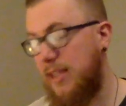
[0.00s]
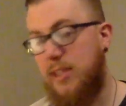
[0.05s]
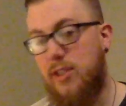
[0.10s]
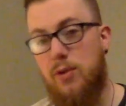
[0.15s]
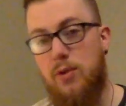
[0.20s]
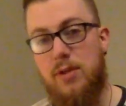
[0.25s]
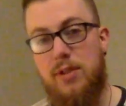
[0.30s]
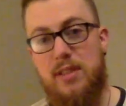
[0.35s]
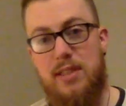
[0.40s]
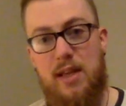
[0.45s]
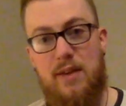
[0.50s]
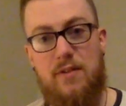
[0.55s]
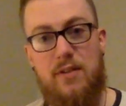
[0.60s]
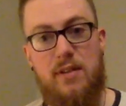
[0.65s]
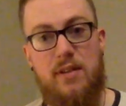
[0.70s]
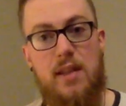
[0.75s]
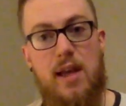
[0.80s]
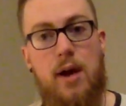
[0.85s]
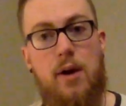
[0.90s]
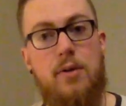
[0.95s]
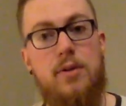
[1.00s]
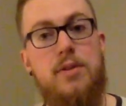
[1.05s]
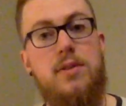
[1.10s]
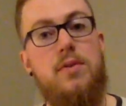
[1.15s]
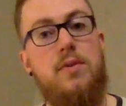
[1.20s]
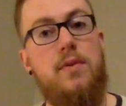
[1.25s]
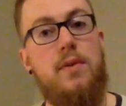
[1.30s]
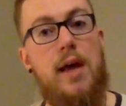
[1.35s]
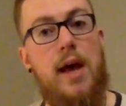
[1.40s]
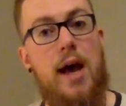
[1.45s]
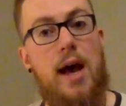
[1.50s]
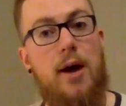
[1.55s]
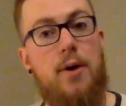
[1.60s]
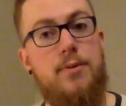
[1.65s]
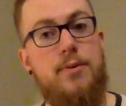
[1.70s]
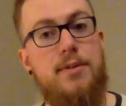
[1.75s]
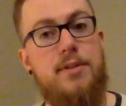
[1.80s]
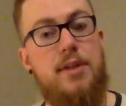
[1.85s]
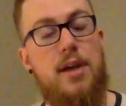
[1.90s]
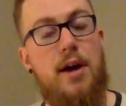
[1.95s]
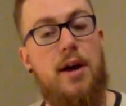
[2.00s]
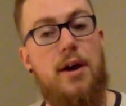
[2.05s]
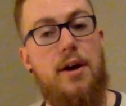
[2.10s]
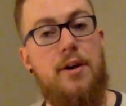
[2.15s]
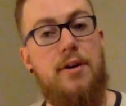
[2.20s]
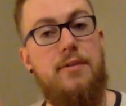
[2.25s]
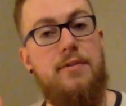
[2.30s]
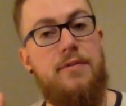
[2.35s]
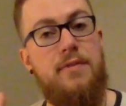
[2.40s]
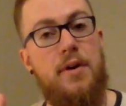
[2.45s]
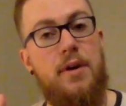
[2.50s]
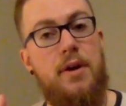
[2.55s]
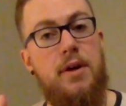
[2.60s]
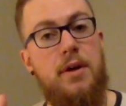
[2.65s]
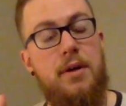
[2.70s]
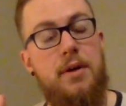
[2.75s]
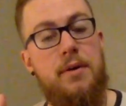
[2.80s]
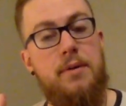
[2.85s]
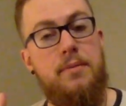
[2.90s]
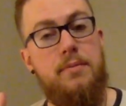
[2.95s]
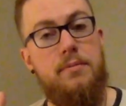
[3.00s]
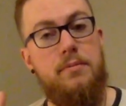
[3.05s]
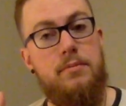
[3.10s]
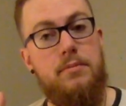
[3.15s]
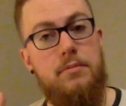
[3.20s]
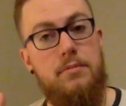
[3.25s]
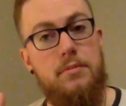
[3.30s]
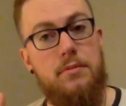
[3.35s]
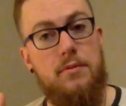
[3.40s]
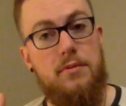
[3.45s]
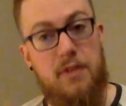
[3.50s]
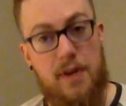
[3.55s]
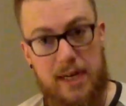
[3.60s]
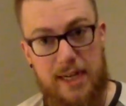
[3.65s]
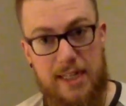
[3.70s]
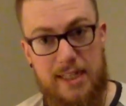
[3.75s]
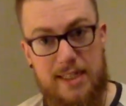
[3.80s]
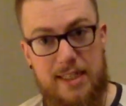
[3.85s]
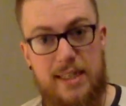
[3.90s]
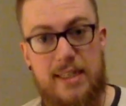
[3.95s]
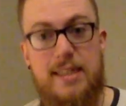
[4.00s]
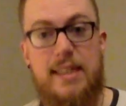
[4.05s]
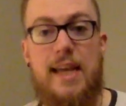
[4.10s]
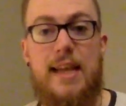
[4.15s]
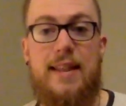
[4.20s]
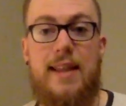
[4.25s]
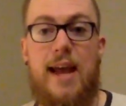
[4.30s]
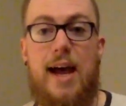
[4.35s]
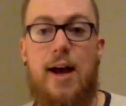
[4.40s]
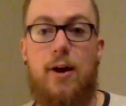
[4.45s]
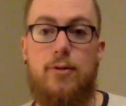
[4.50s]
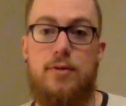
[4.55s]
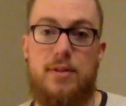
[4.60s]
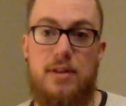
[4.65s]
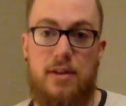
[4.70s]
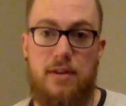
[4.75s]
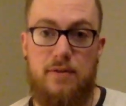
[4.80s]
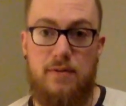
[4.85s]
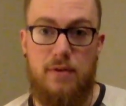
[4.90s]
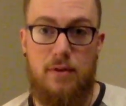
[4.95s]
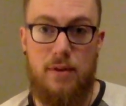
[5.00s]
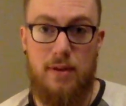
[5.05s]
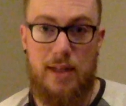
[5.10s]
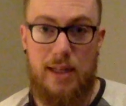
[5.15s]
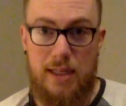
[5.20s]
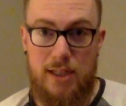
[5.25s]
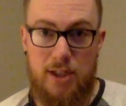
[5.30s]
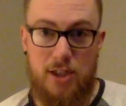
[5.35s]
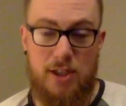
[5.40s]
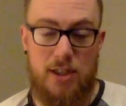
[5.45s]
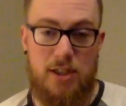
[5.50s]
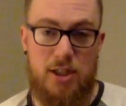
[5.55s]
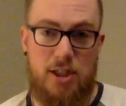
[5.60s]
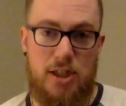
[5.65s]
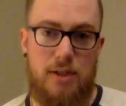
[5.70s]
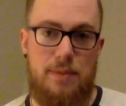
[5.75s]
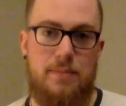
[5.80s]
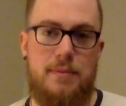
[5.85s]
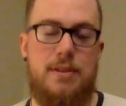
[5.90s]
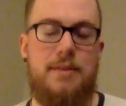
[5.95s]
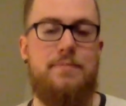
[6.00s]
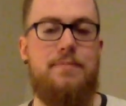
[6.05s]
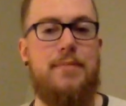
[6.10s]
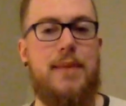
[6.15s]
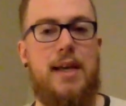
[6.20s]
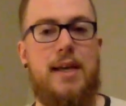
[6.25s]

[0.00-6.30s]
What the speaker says: as your seventh house, so the house of finances and the house of relationships.